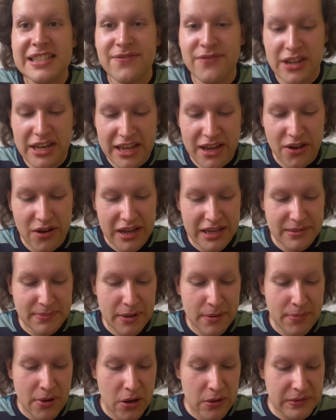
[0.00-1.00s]
video has
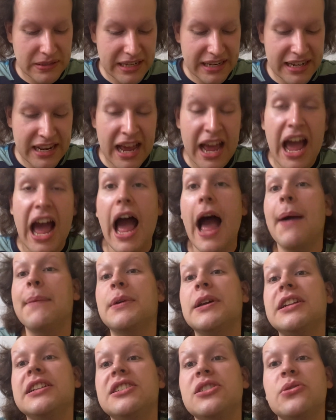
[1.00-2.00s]
been posted, I'm
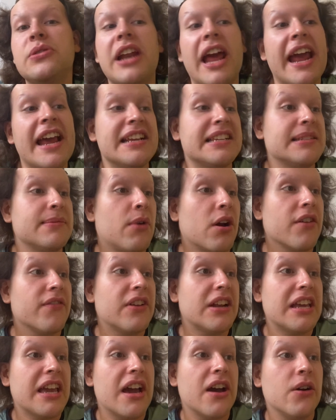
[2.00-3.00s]
gonna do an ASMR
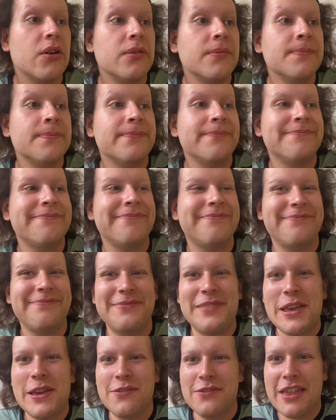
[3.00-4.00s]
video
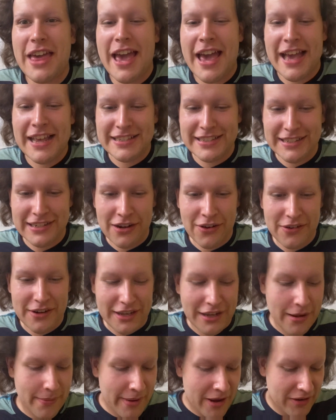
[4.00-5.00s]
if that hasn't already
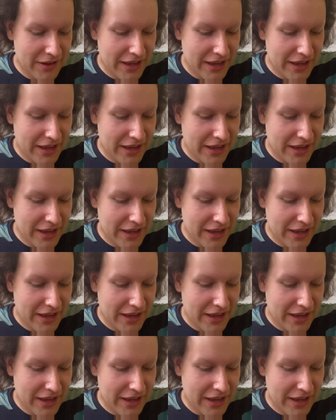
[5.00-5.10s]
come out